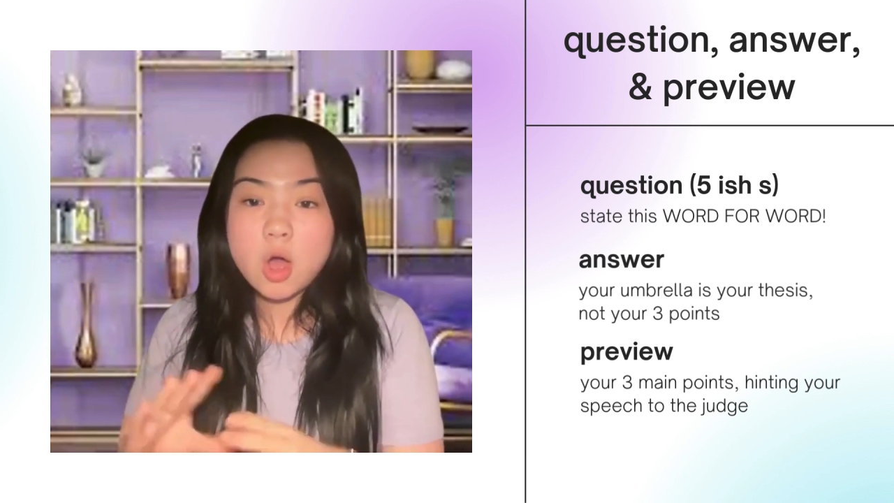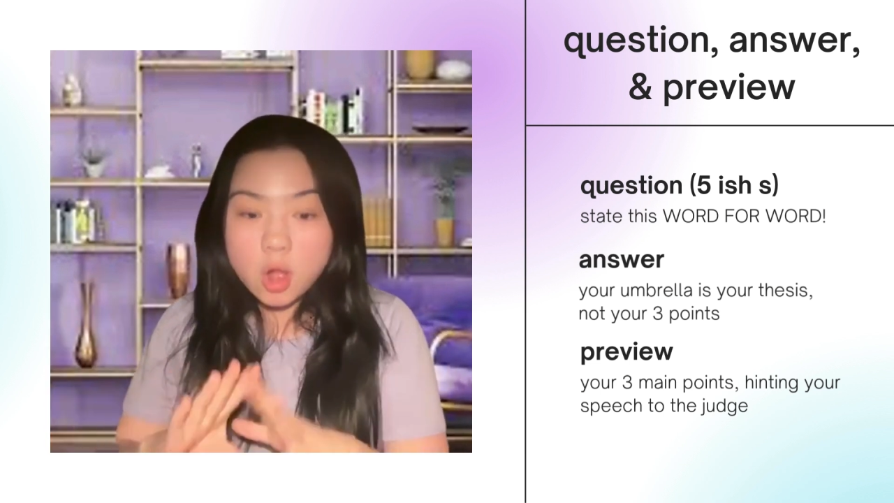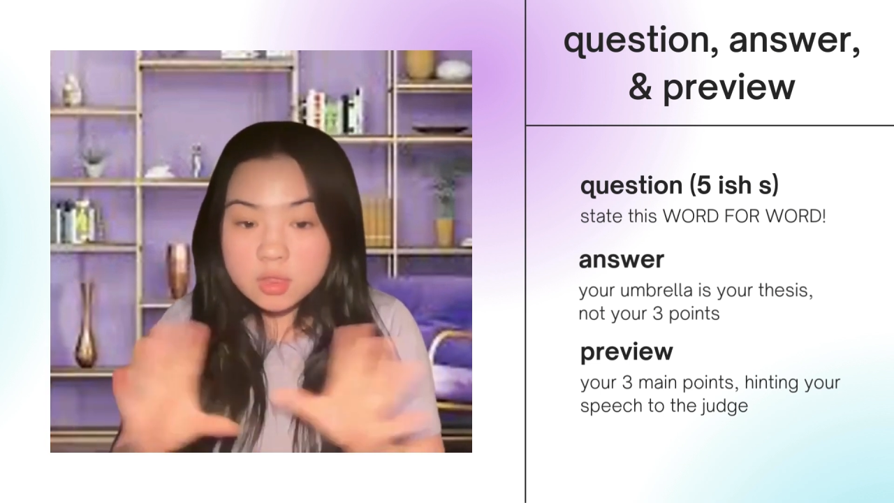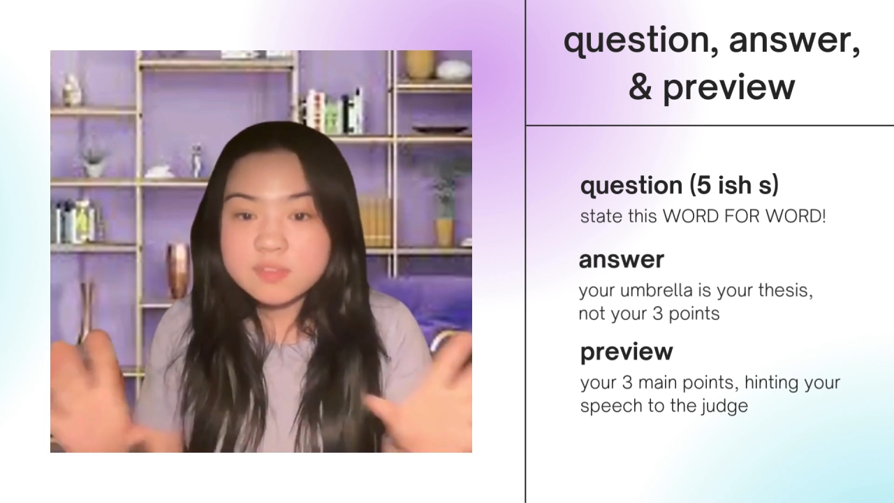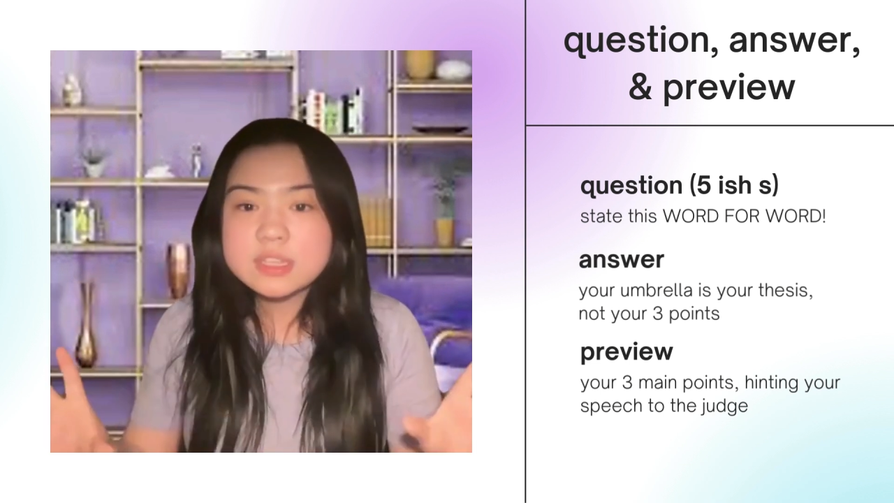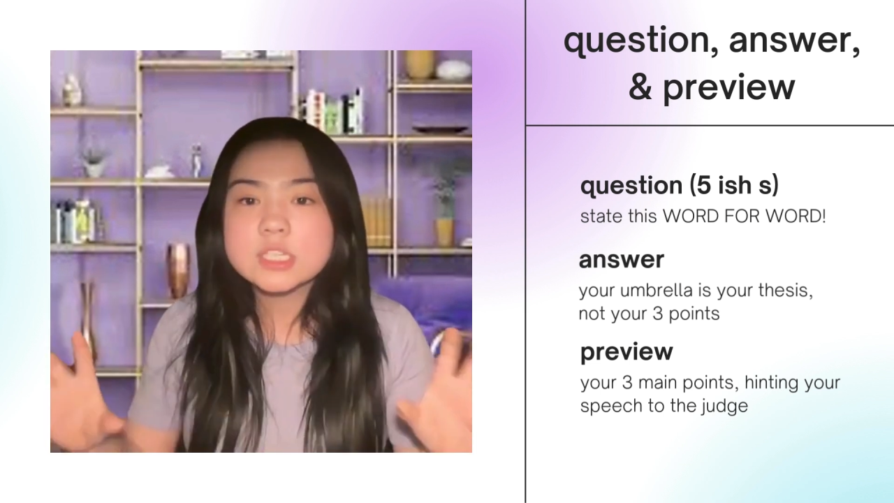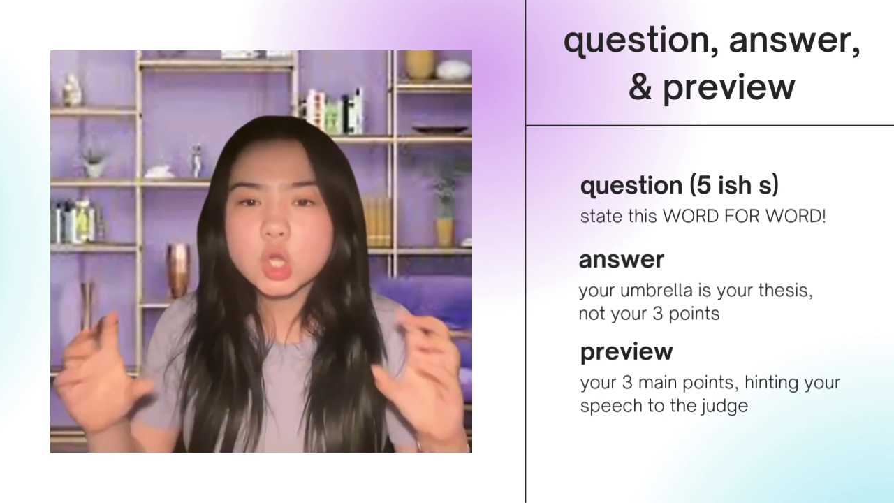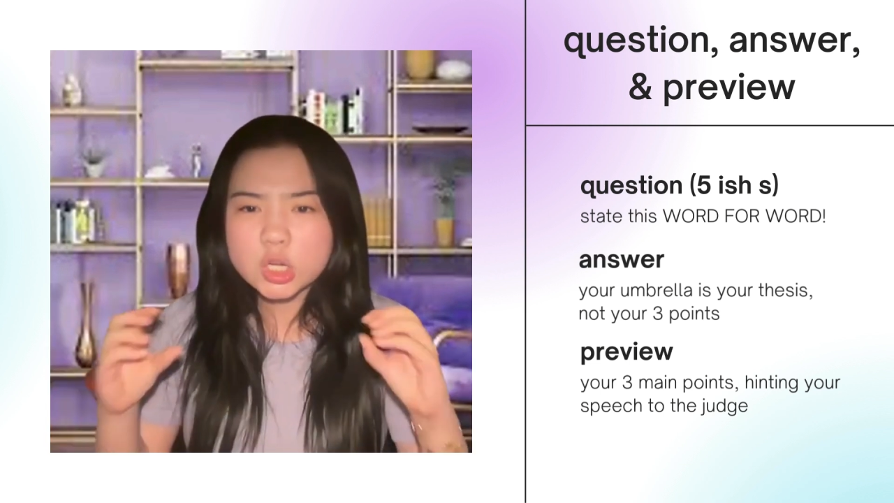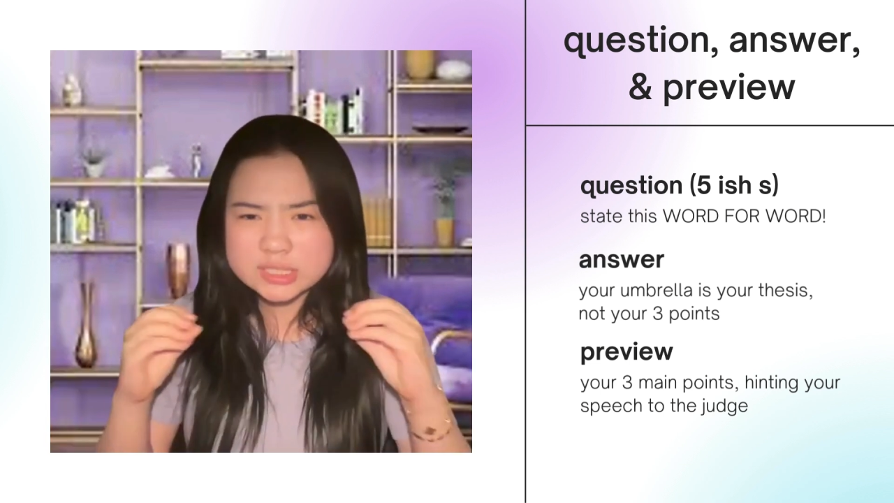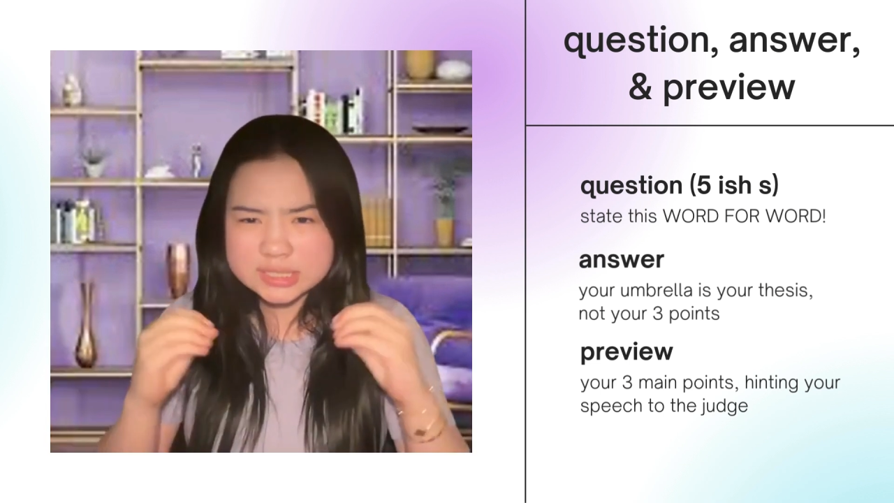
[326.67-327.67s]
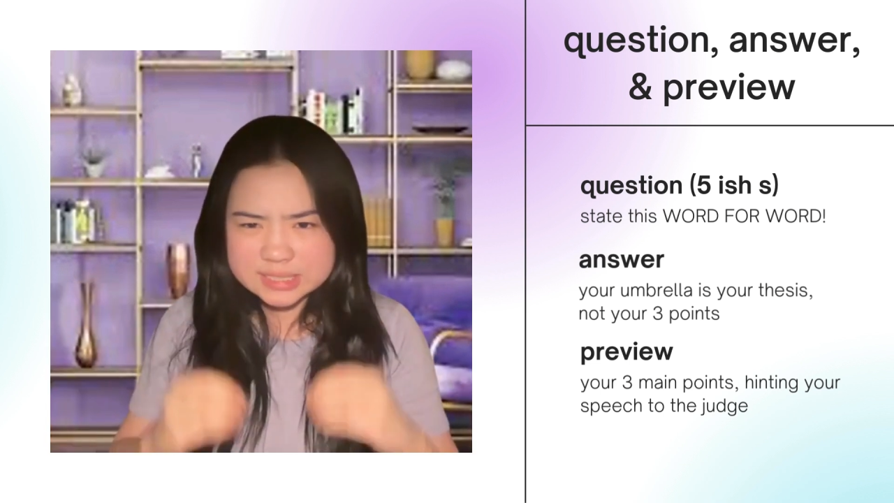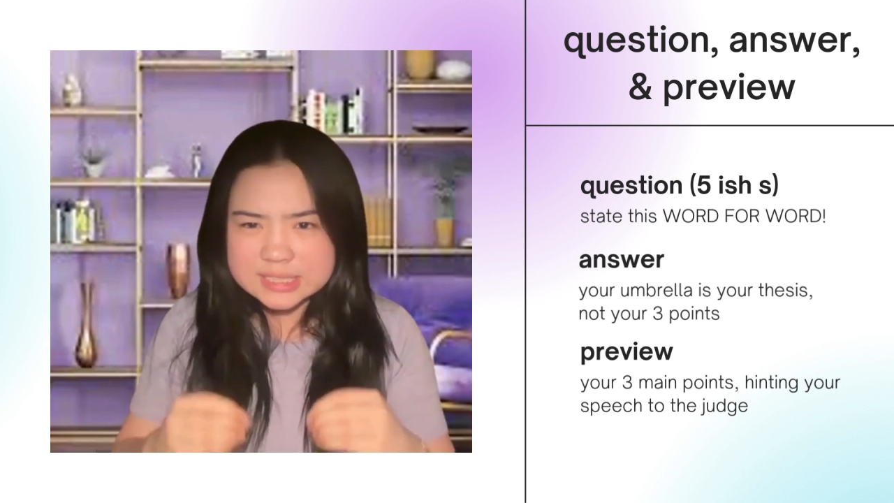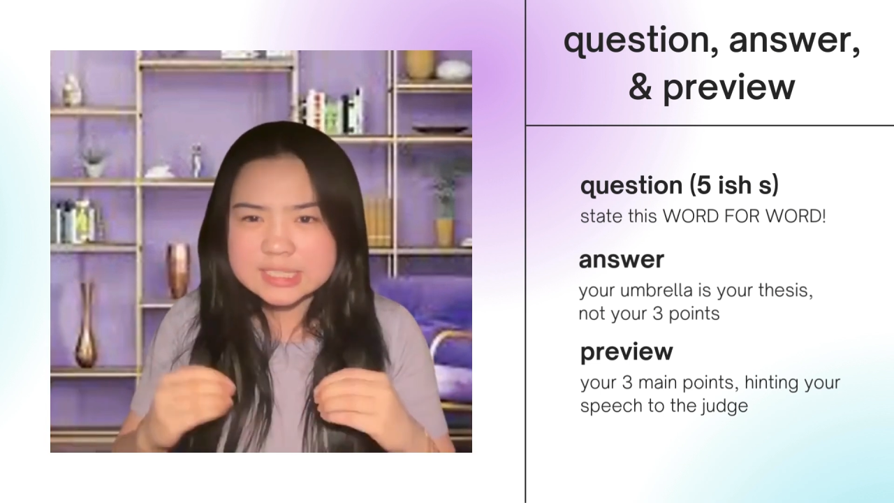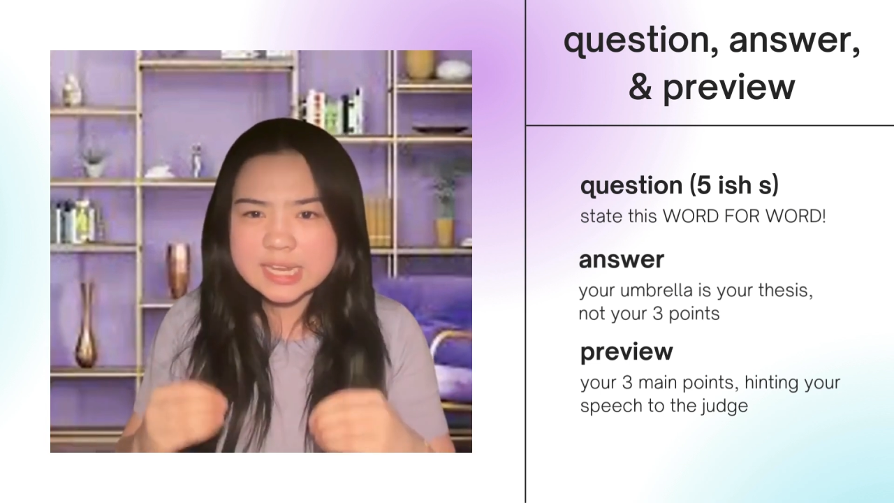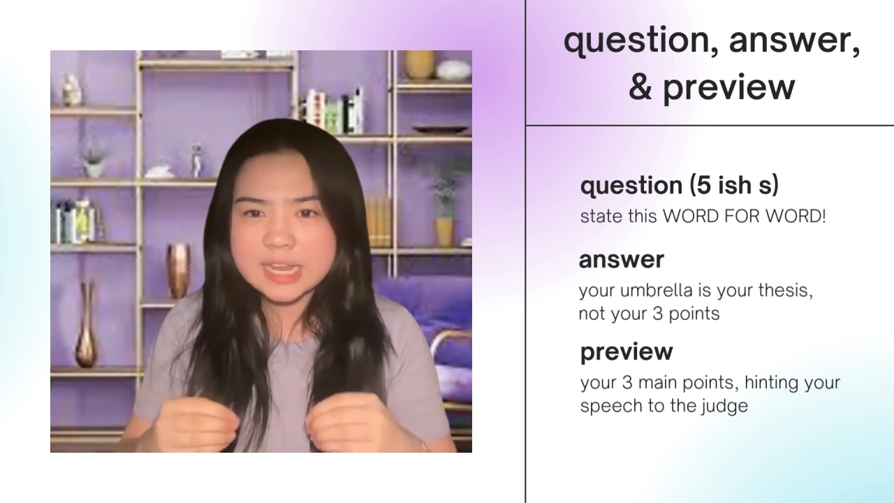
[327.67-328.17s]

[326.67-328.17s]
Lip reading: All of these are distinct